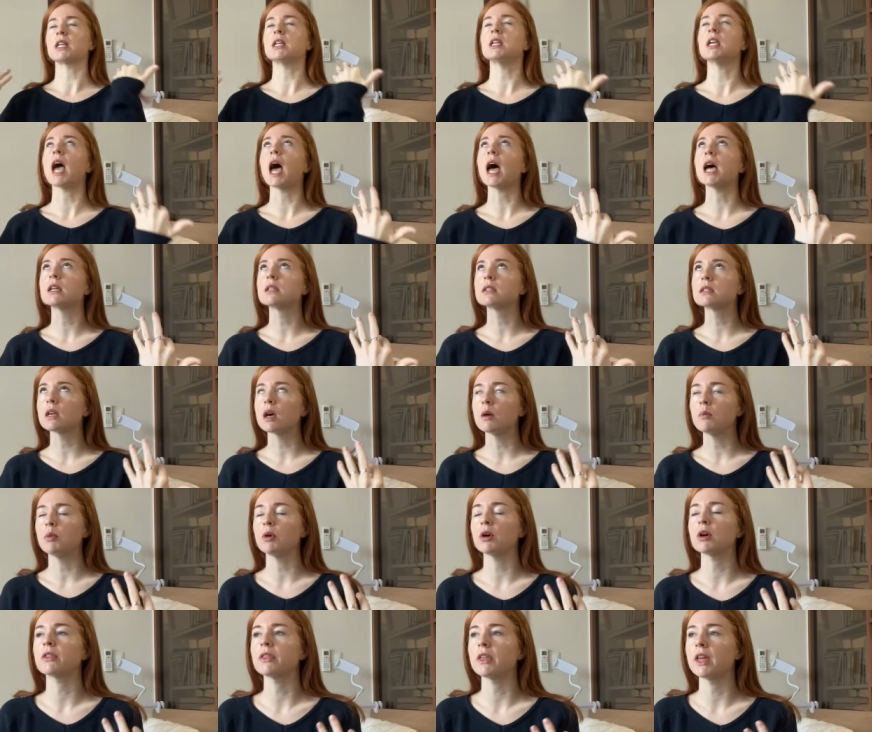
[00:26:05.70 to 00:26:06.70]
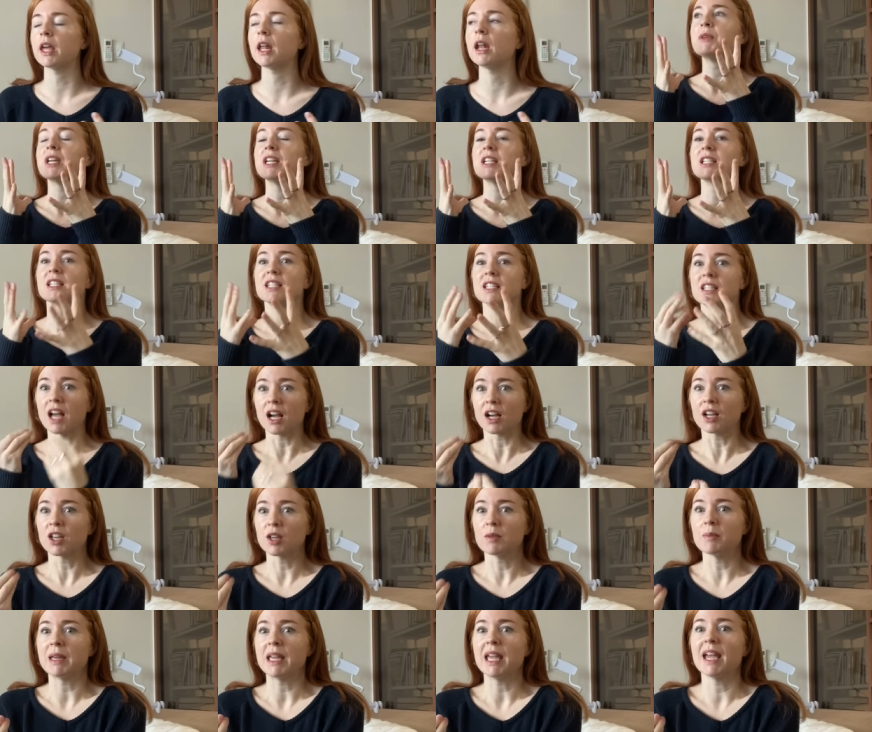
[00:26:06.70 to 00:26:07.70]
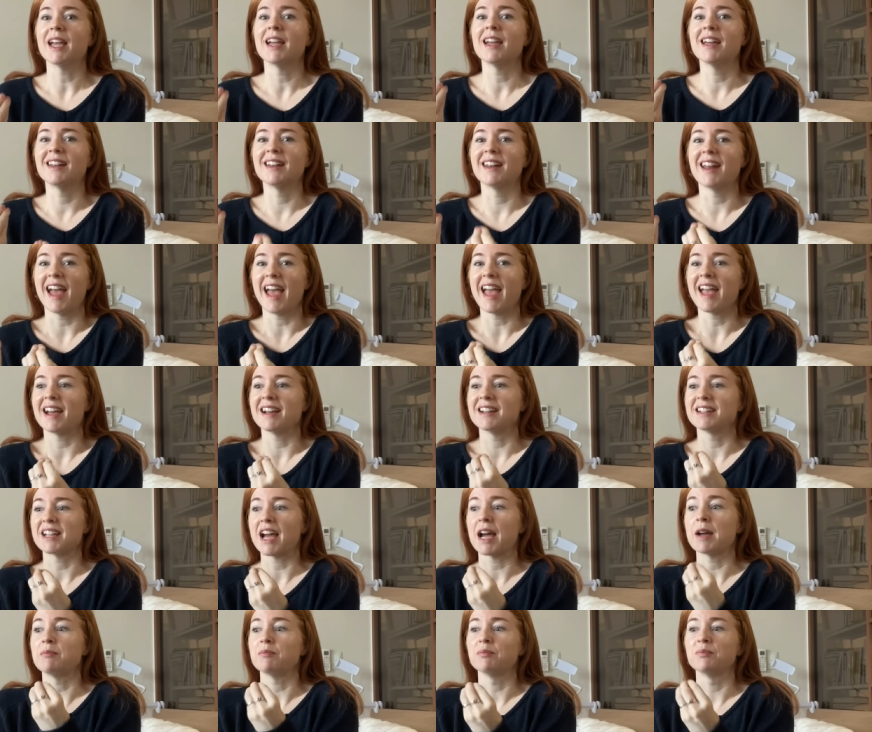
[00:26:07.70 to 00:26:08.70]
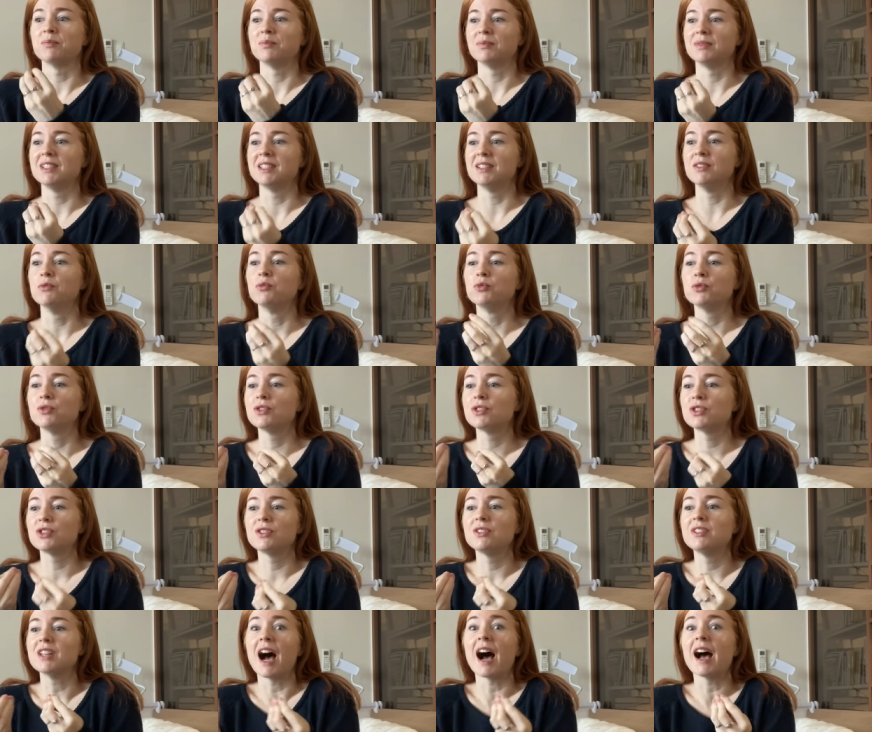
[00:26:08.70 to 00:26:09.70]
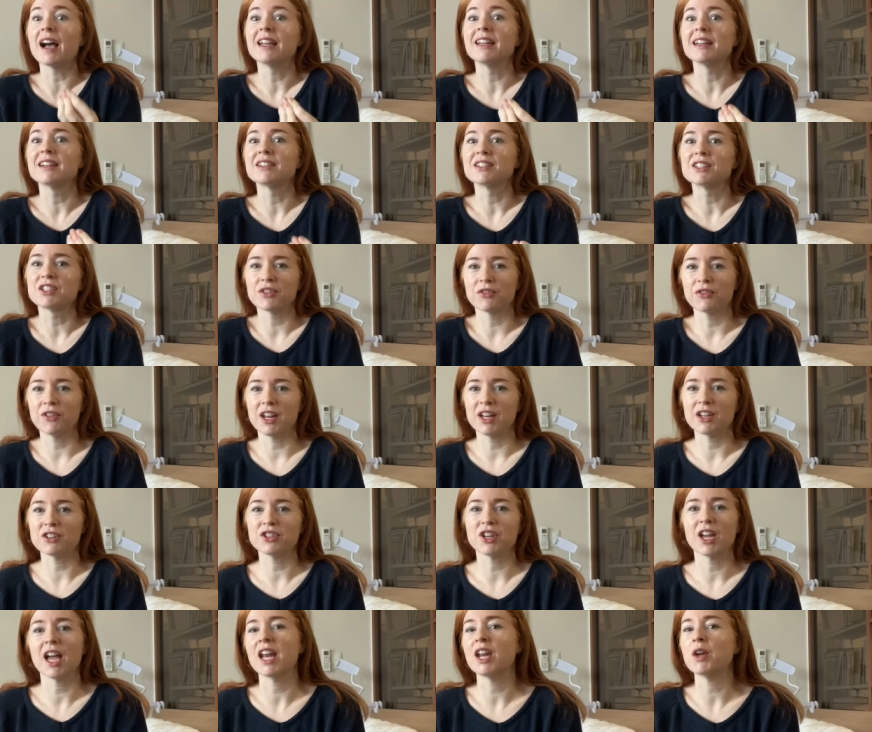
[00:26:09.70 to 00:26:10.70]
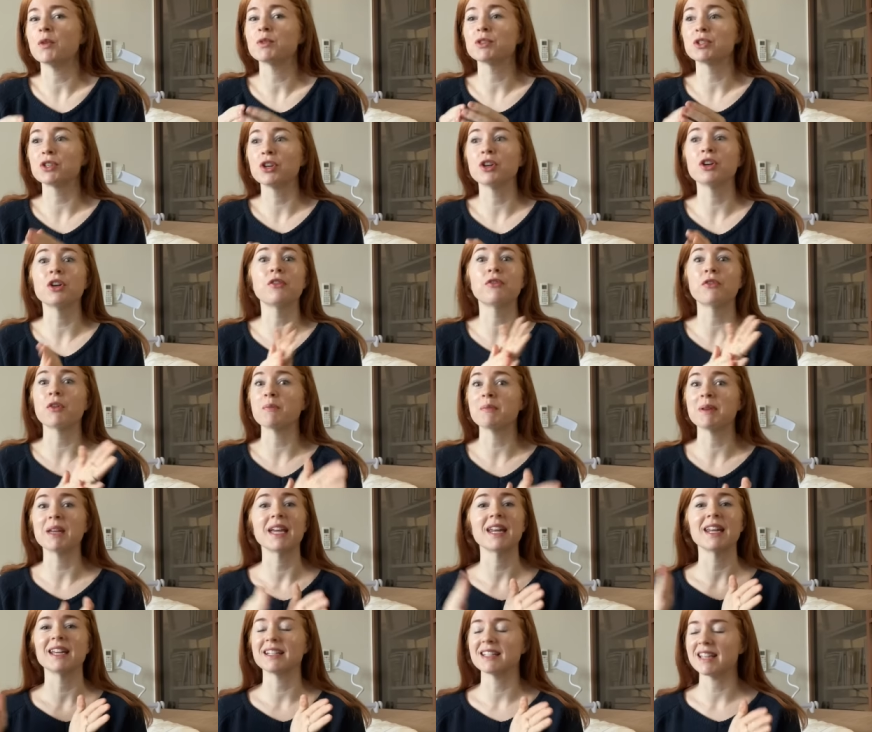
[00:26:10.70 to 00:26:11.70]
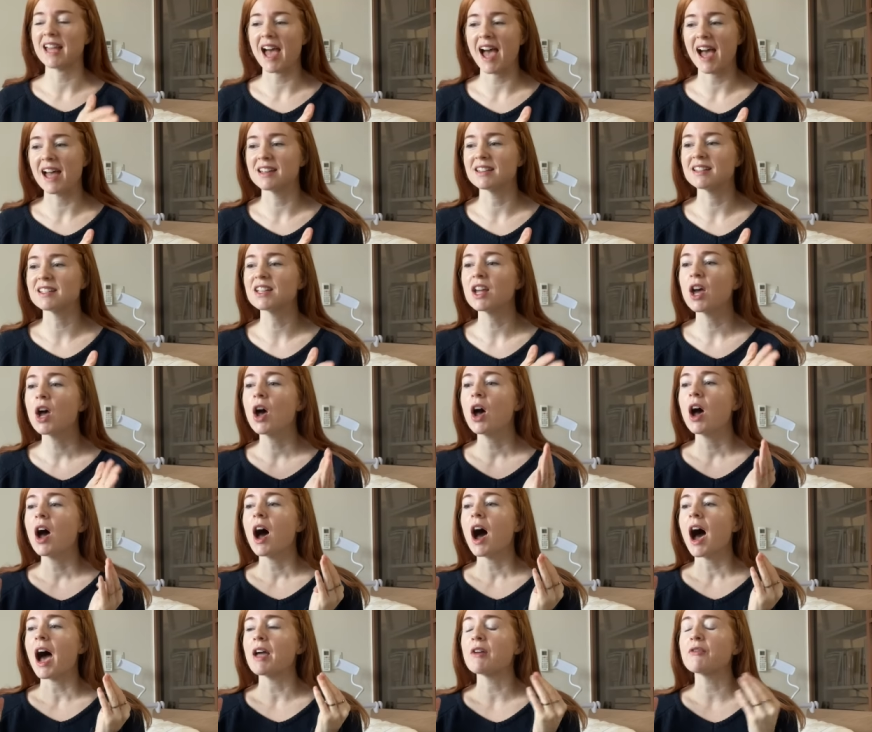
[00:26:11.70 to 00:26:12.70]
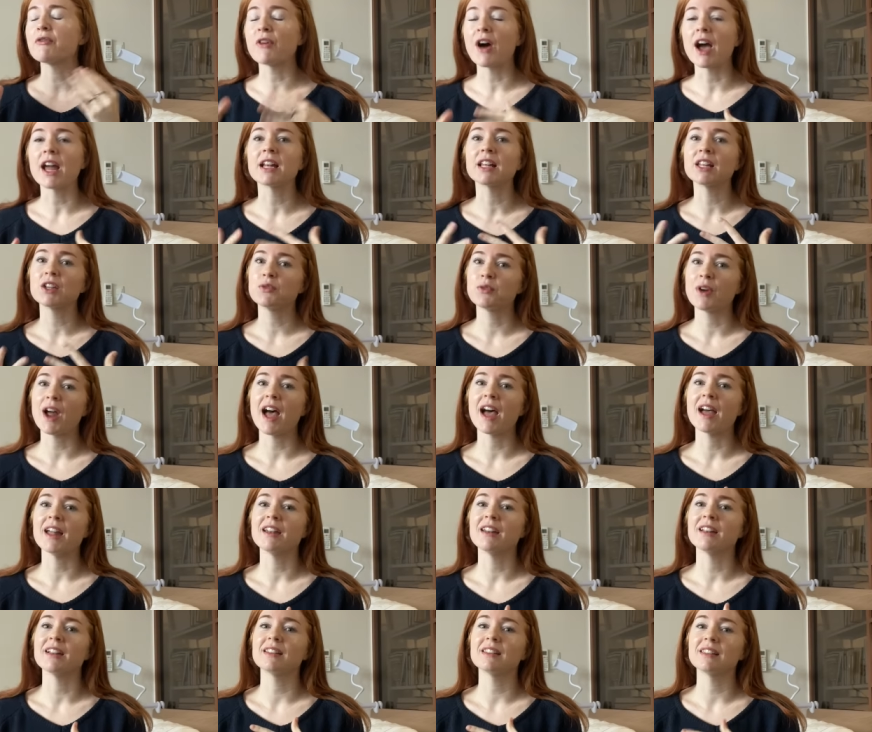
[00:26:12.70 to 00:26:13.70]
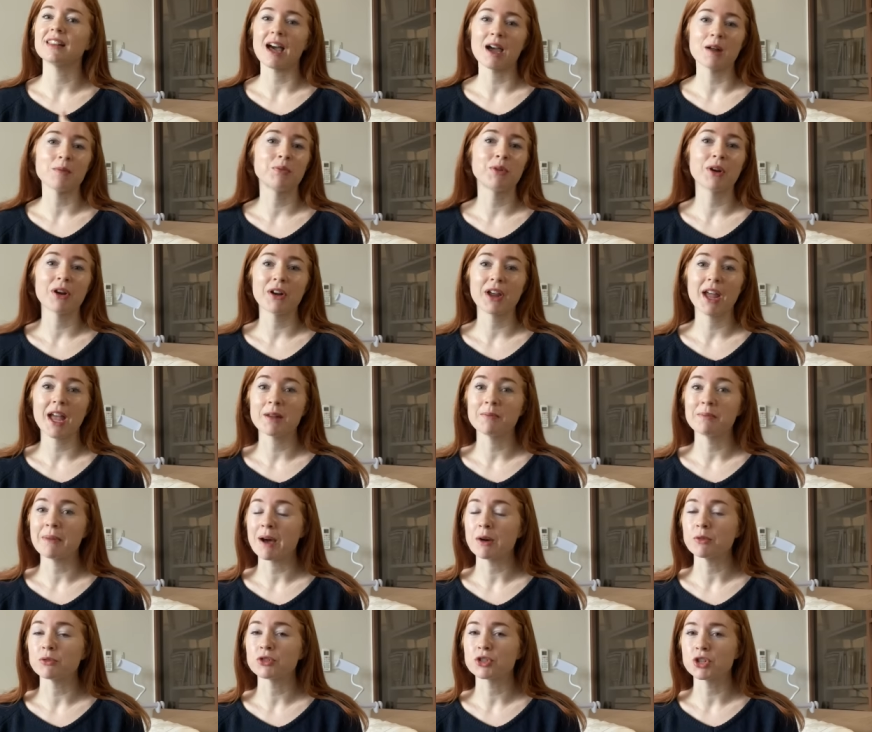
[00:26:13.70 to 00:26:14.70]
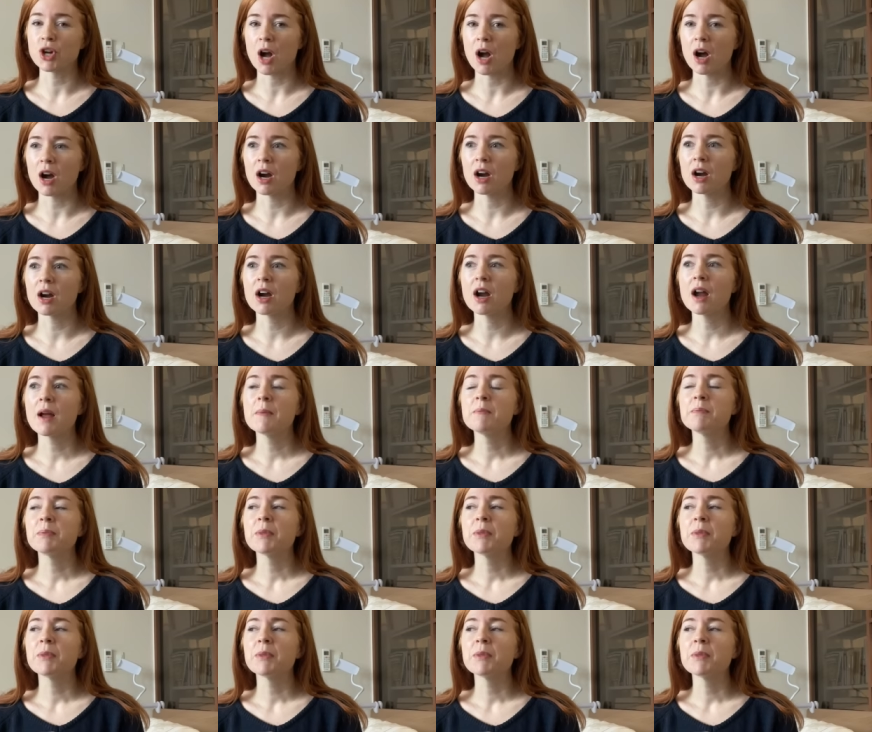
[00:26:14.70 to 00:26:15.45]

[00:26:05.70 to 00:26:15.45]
yes, a book that is sucking me in and I'm dying to finish it, and it was good from beginning to end. I finally read Library at Mount Char.